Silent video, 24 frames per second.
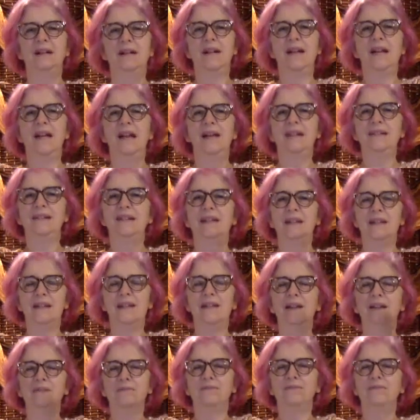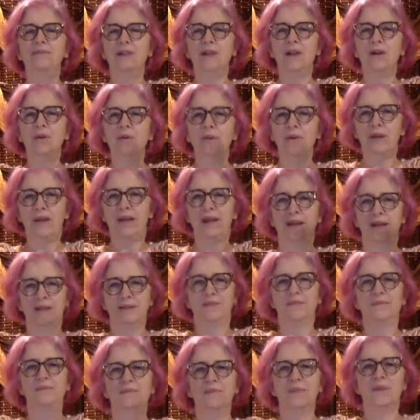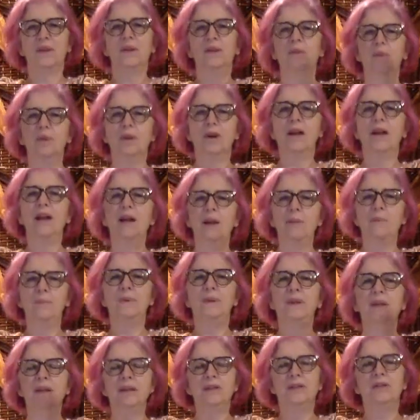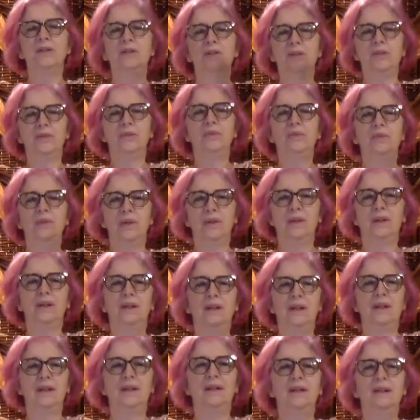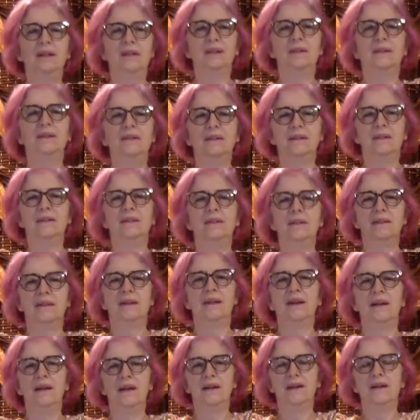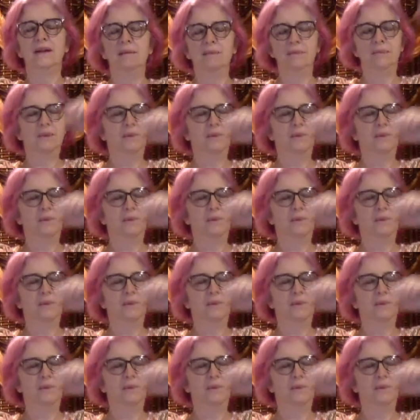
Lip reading: and getting it flowing. We're helping to um,